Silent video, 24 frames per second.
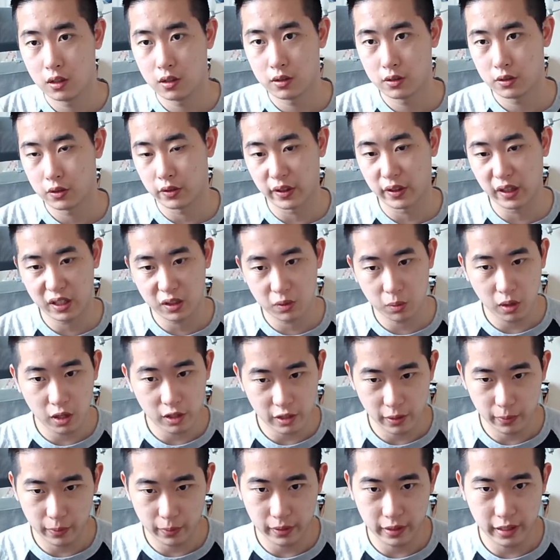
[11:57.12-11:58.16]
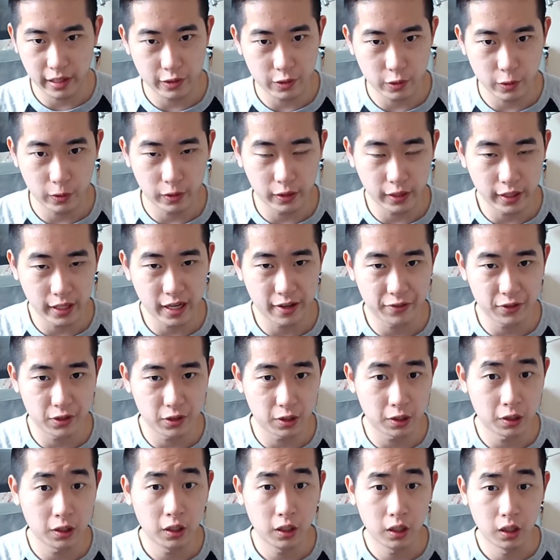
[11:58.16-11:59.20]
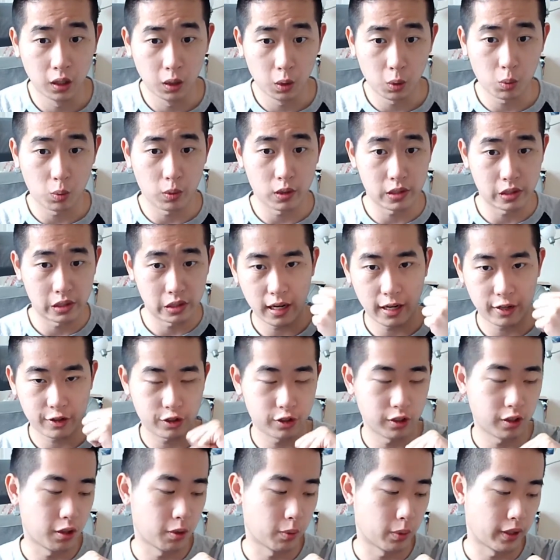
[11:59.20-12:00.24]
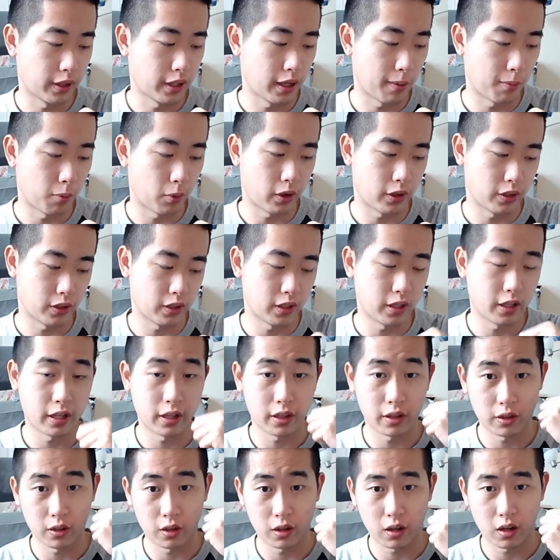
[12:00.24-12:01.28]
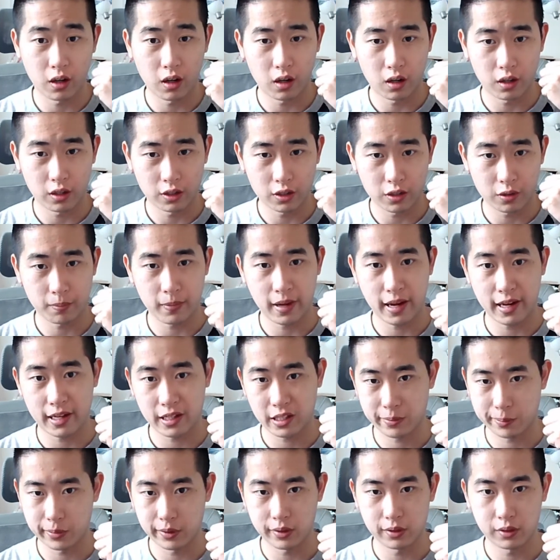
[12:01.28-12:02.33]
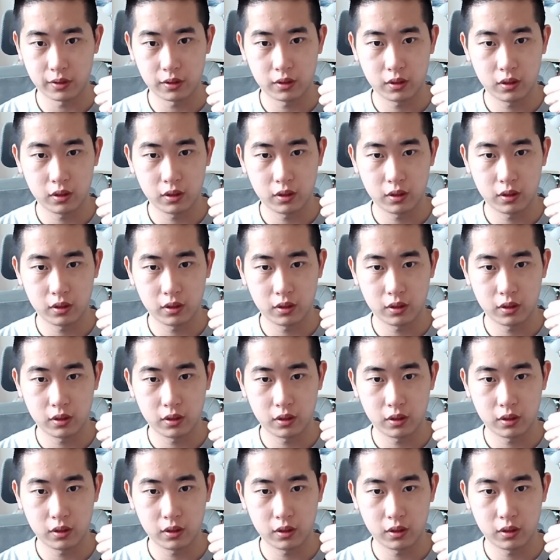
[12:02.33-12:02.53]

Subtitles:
The next watch I would get shortly after was actually the one I'm wearing today, the Junghans MacLeod.